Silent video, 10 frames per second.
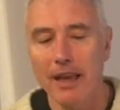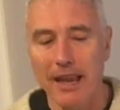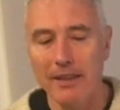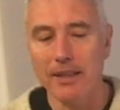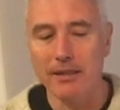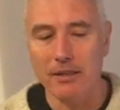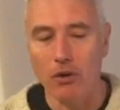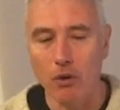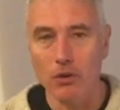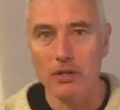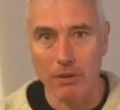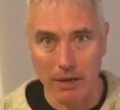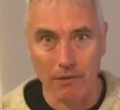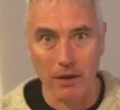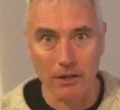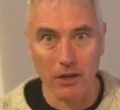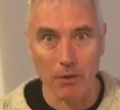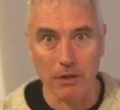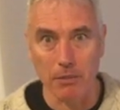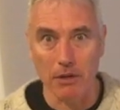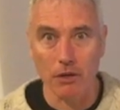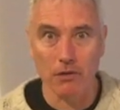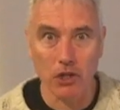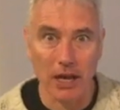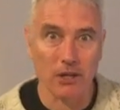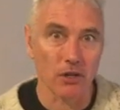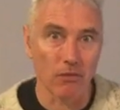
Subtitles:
In this, you're also in inverted commas, but you've changed your